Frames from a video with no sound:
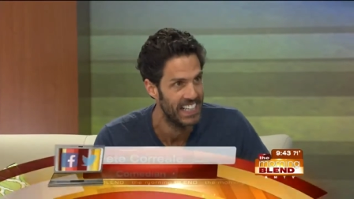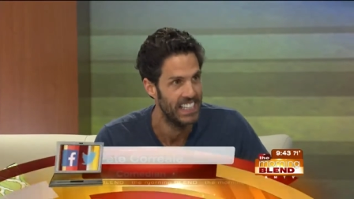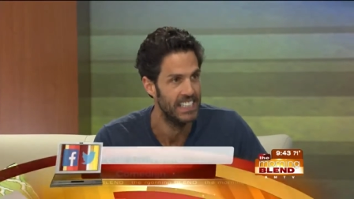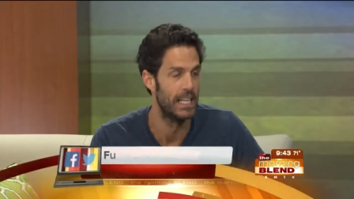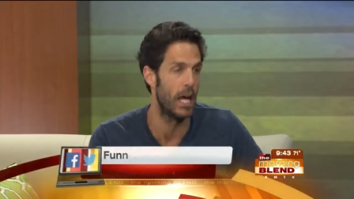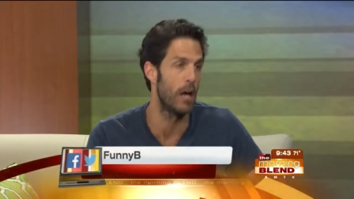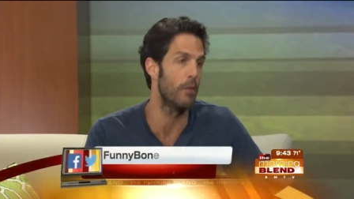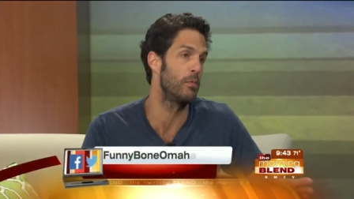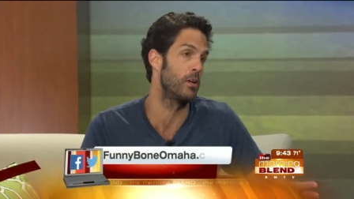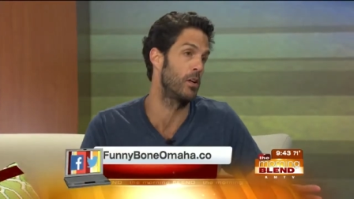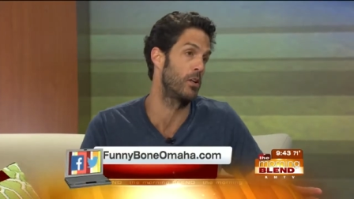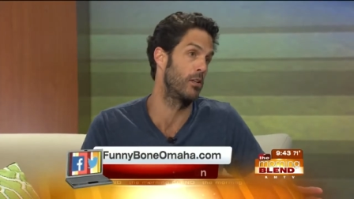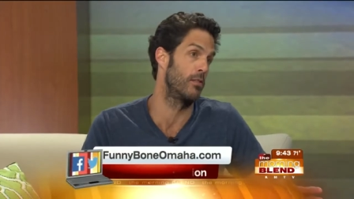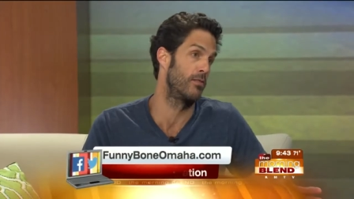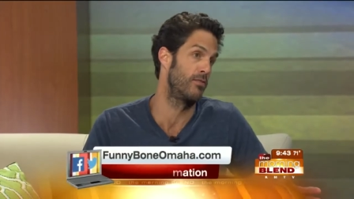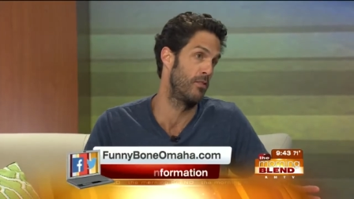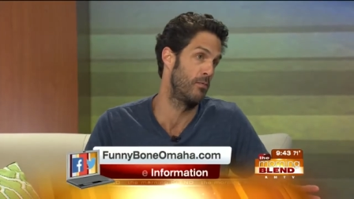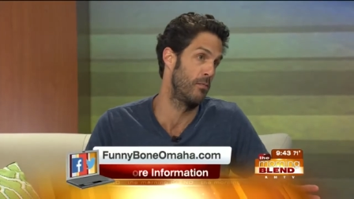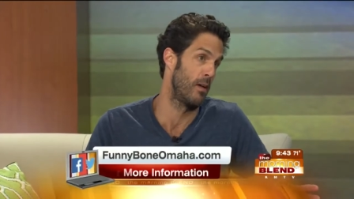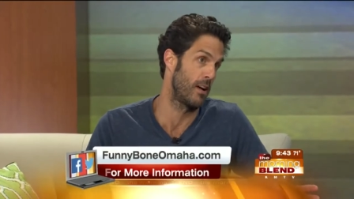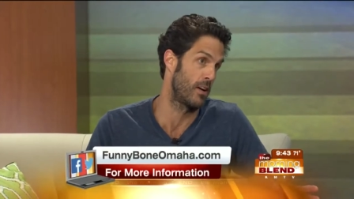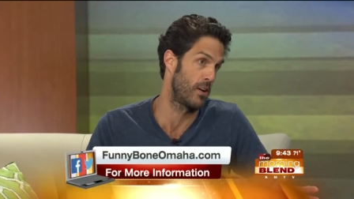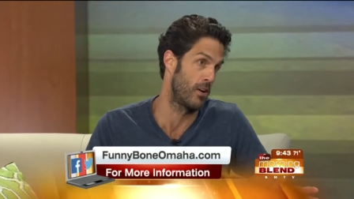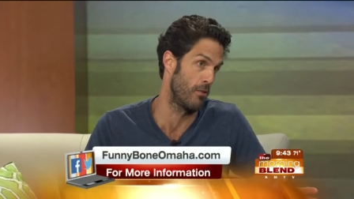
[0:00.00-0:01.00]
That'd be good for
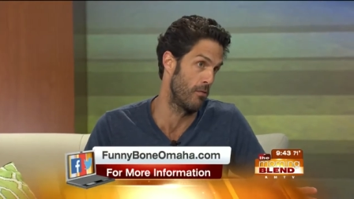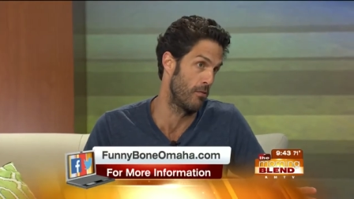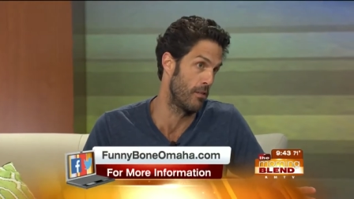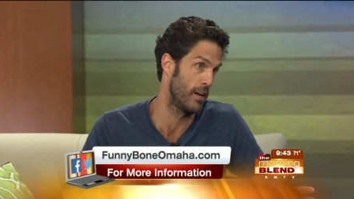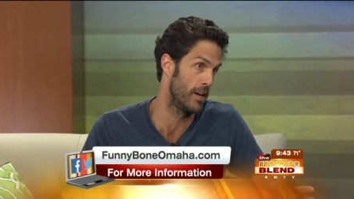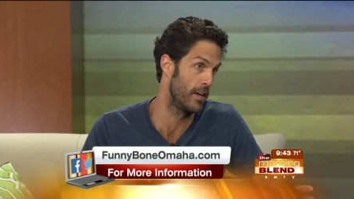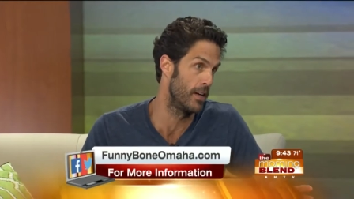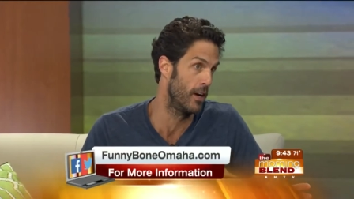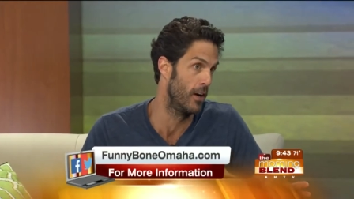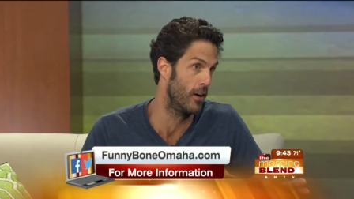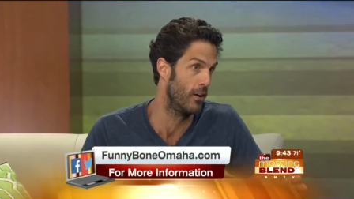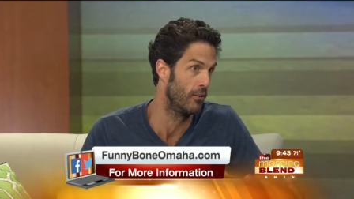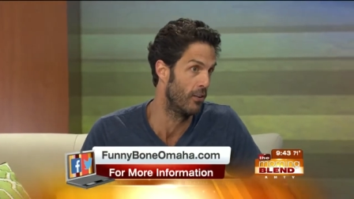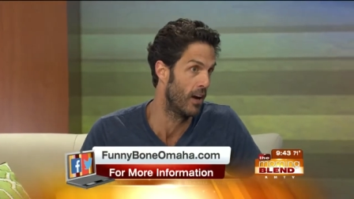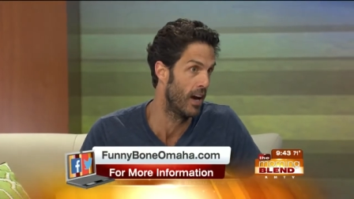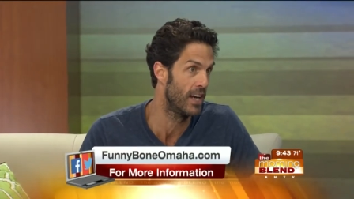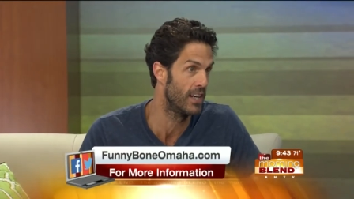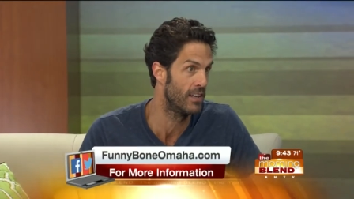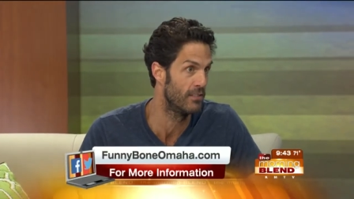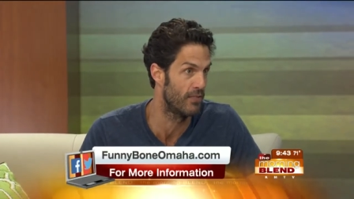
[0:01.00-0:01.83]
my career, though, right?